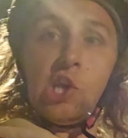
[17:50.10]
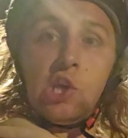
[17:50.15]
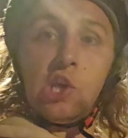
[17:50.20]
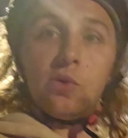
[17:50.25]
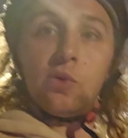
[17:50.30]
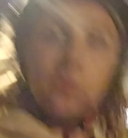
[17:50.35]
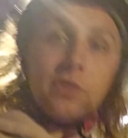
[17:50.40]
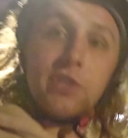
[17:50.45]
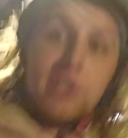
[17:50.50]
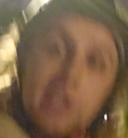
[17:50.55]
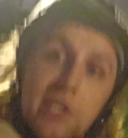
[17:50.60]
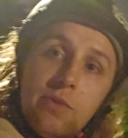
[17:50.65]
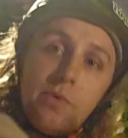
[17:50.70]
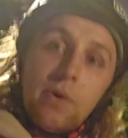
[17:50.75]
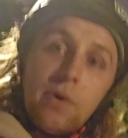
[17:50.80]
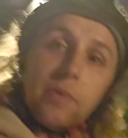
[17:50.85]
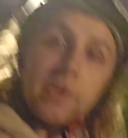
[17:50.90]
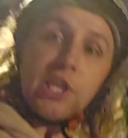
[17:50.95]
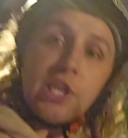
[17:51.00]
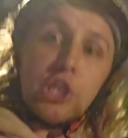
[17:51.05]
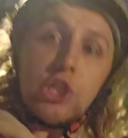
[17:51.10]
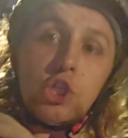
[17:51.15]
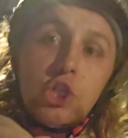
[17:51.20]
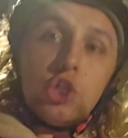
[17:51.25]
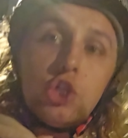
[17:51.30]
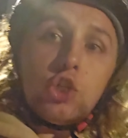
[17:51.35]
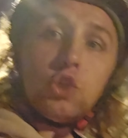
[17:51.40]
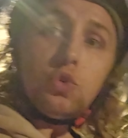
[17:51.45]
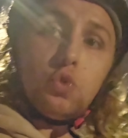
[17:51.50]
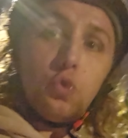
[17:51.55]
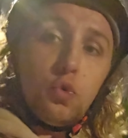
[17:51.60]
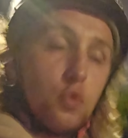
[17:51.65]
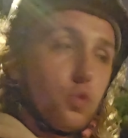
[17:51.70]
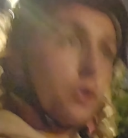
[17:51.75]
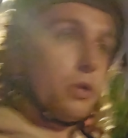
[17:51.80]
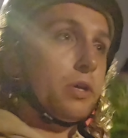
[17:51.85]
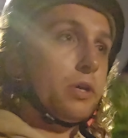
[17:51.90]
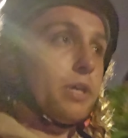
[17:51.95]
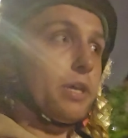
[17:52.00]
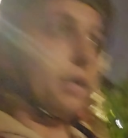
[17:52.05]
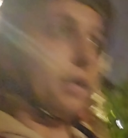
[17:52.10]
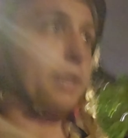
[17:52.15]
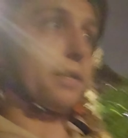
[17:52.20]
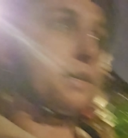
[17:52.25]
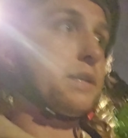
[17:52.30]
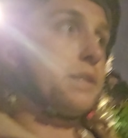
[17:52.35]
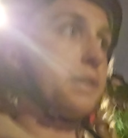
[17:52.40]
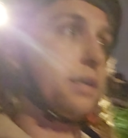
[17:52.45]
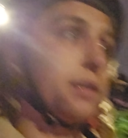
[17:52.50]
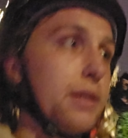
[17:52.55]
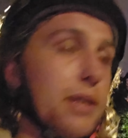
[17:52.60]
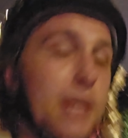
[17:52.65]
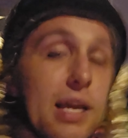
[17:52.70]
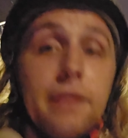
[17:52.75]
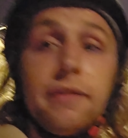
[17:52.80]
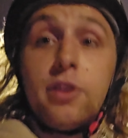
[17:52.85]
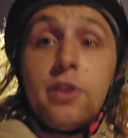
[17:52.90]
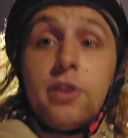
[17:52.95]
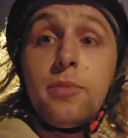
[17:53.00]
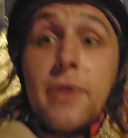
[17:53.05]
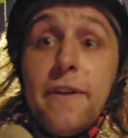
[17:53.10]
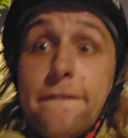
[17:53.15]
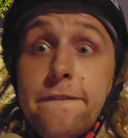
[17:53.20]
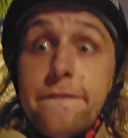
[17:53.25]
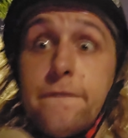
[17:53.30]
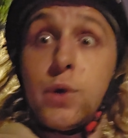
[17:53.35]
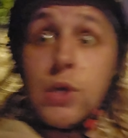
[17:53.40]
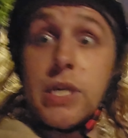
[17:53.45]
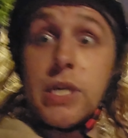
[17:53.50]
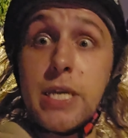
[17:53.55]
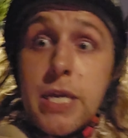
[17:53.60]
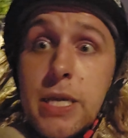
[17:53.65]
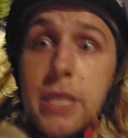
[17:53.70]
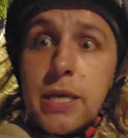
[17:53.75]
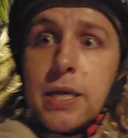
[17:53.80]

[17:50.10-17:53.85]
we'll see what we can do. Get a little bit of footy.